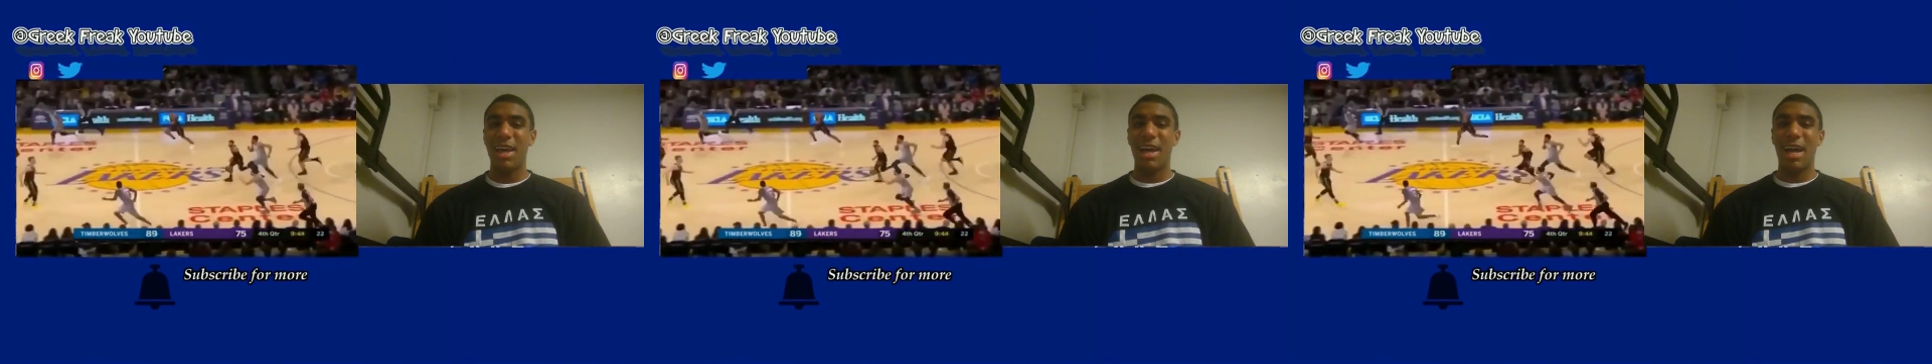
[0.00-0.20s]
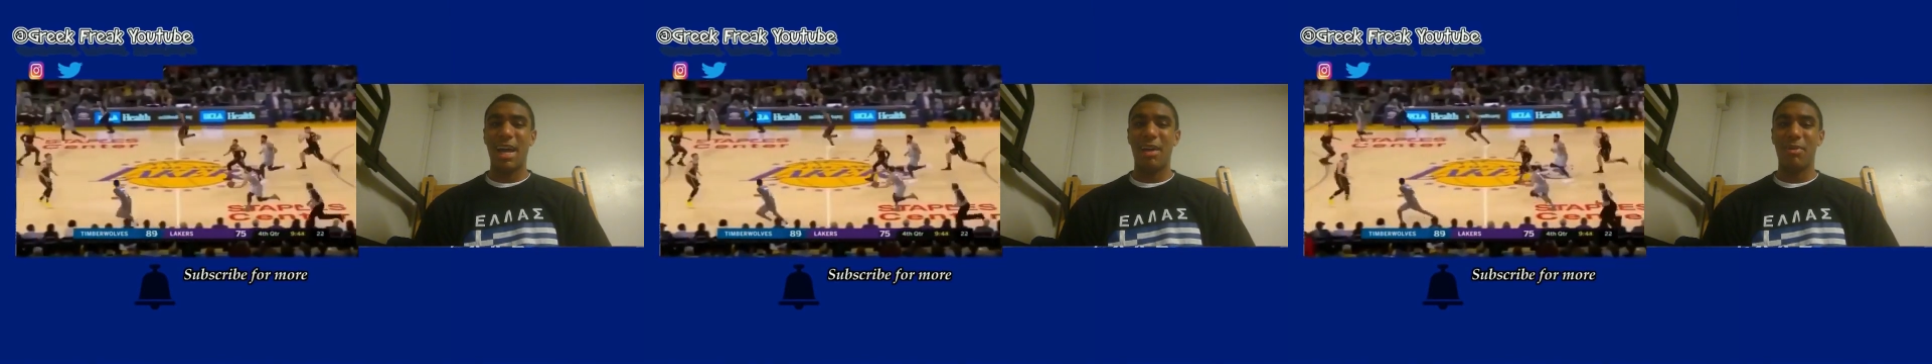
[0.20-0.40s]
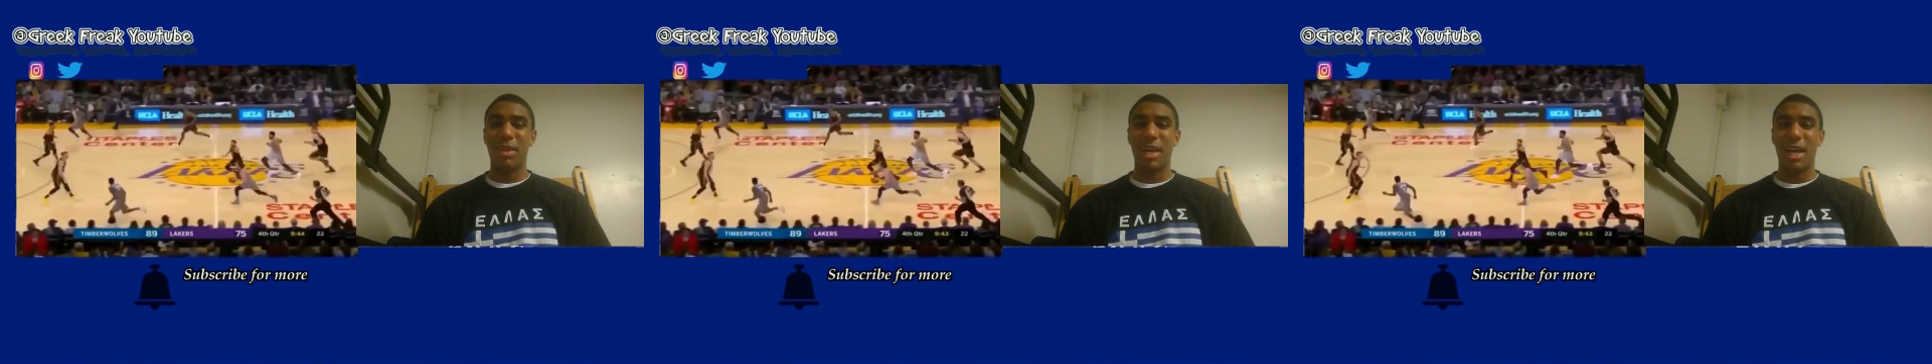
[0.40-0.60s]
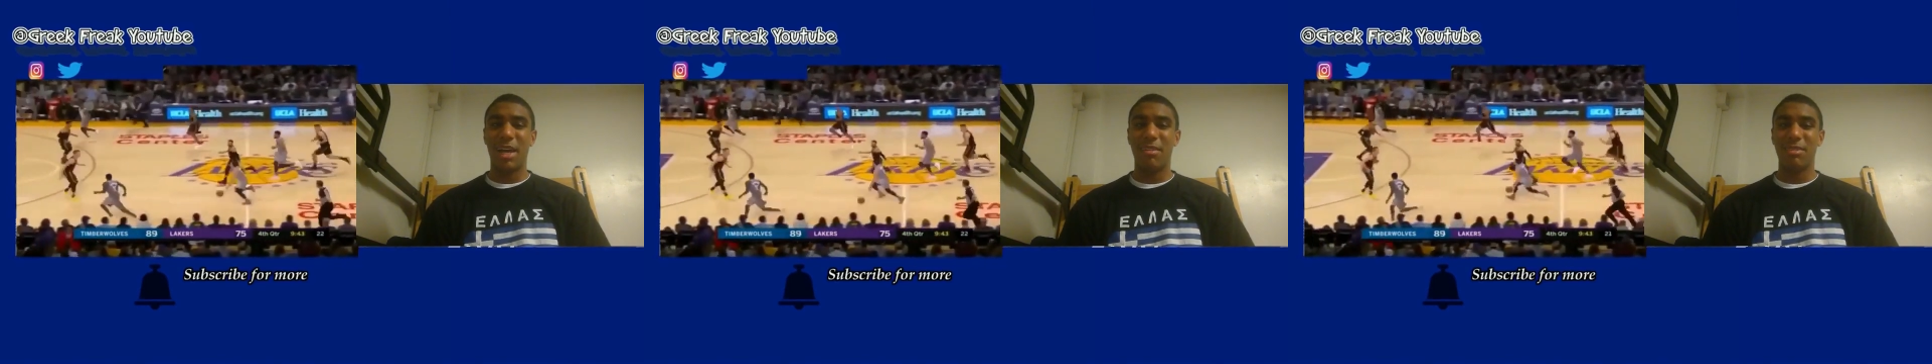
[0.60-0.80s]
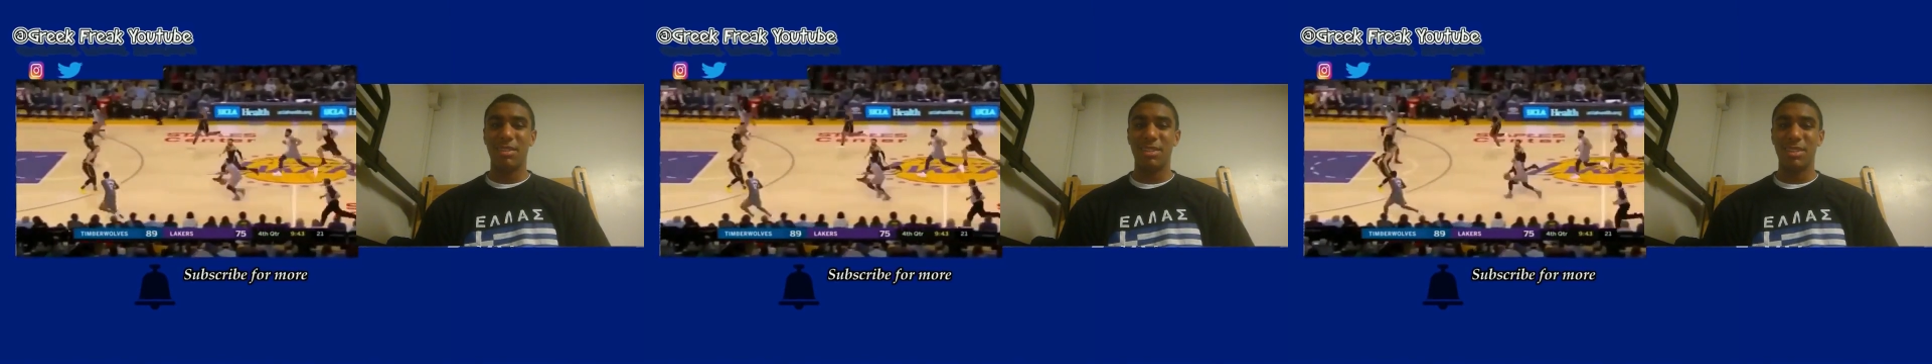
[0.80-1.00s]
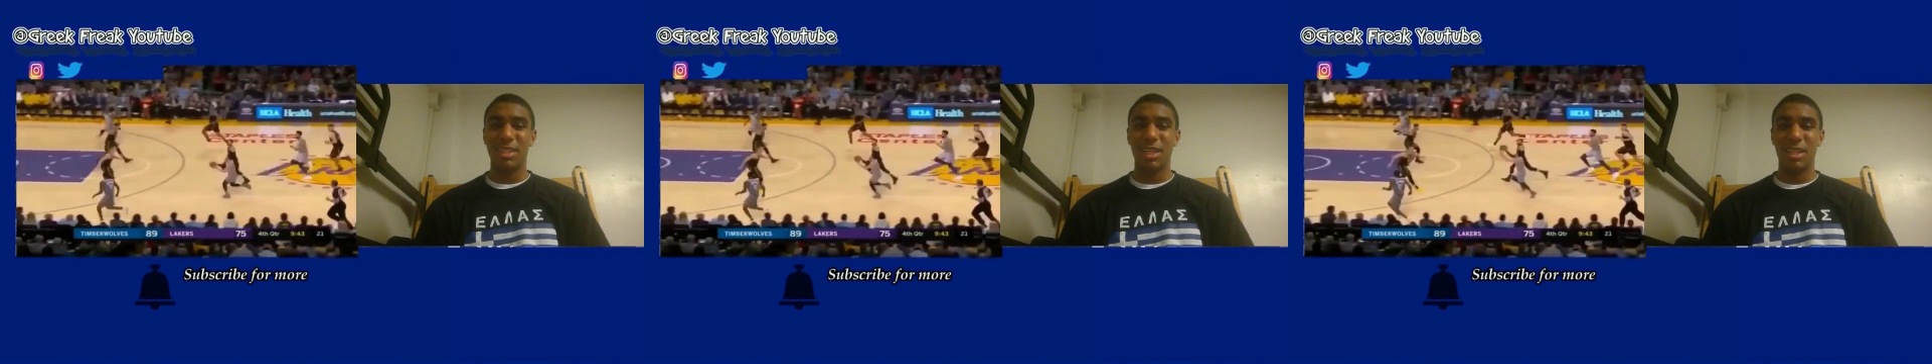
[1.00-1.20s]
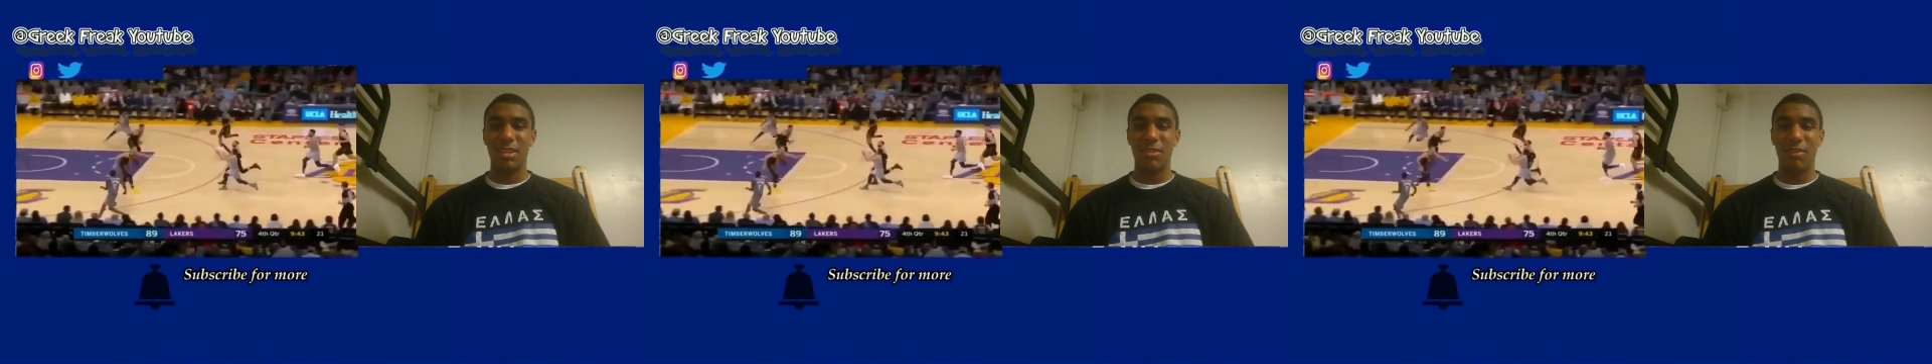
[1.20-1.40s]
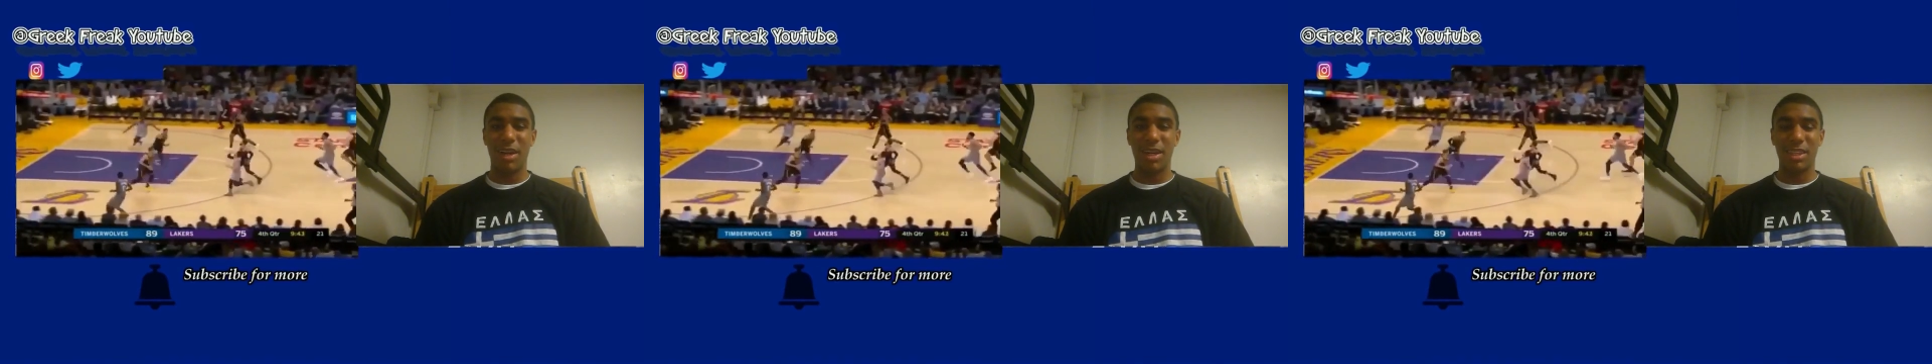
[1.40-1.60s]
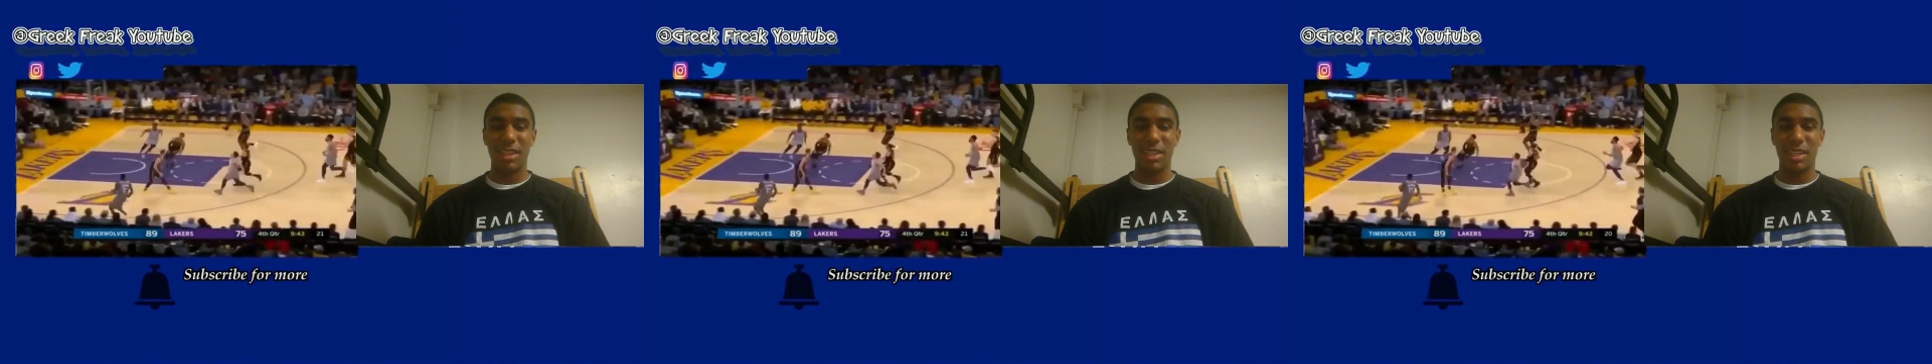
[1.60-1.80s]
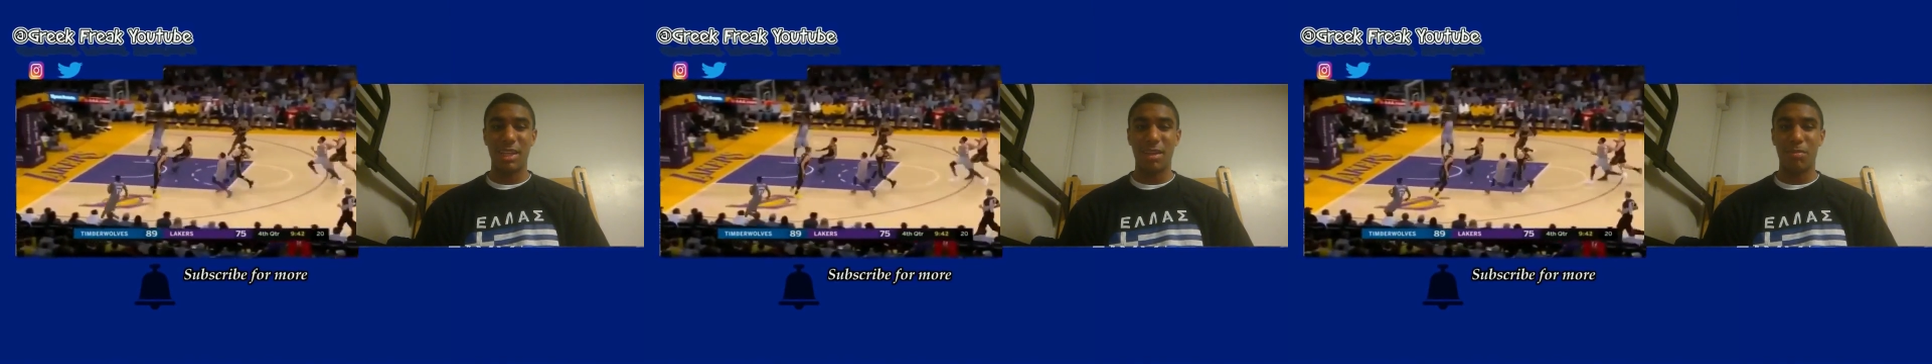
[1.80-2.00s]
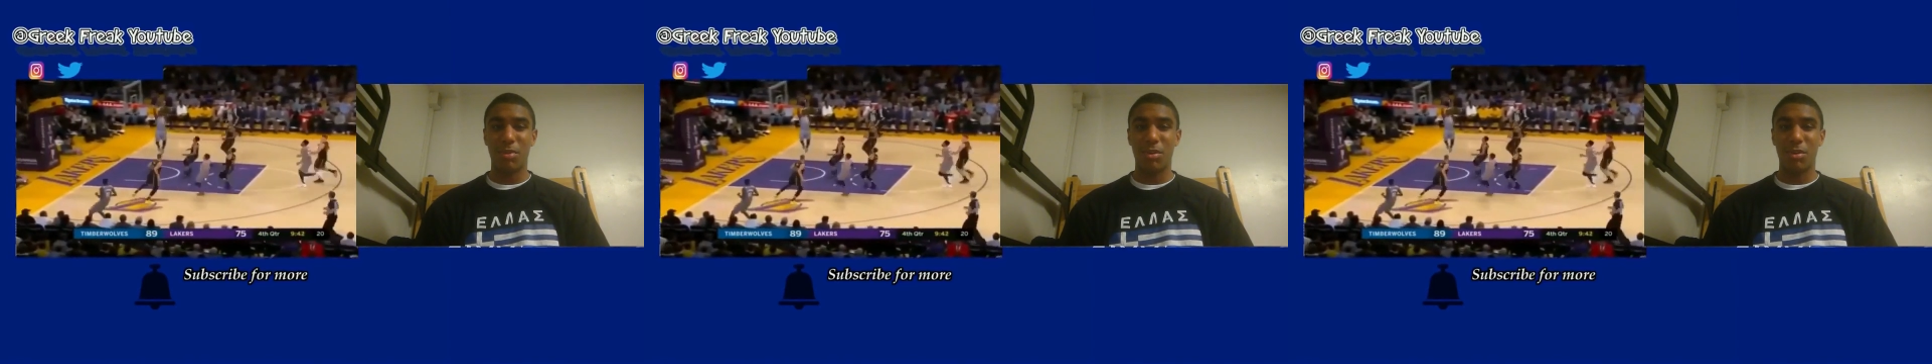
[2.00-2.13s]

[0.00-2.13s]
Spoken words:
I would have to say the fact that they